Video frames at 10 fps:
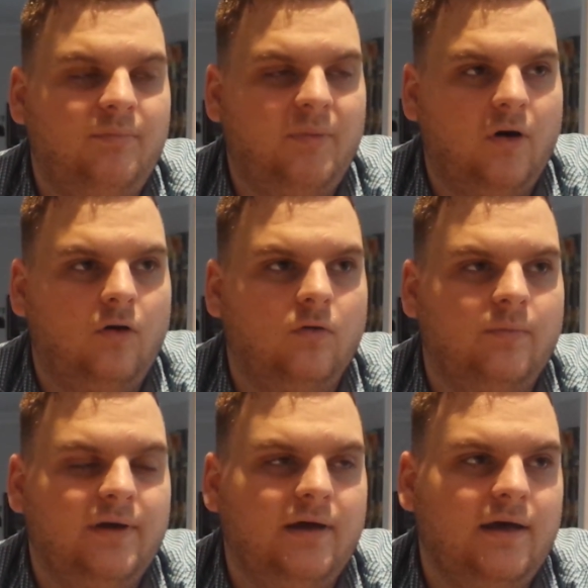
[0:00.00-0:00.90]

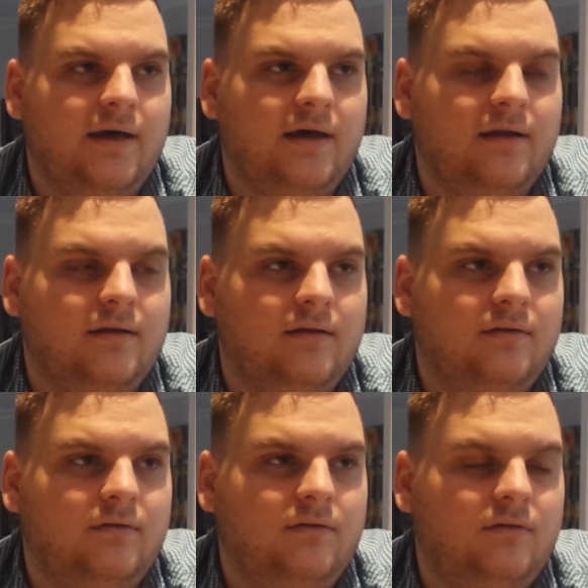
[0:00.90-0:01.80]
bulb, and